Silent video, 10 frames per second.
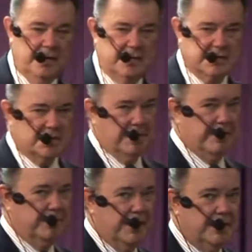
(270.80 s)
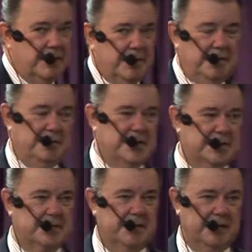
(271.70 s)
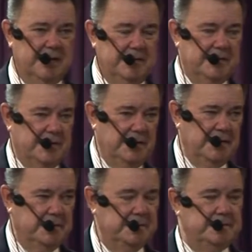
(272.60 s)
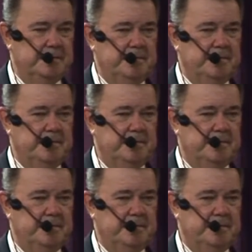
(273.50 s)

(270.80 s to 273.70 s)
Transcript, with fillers: This is my blood in the New Testament given for you.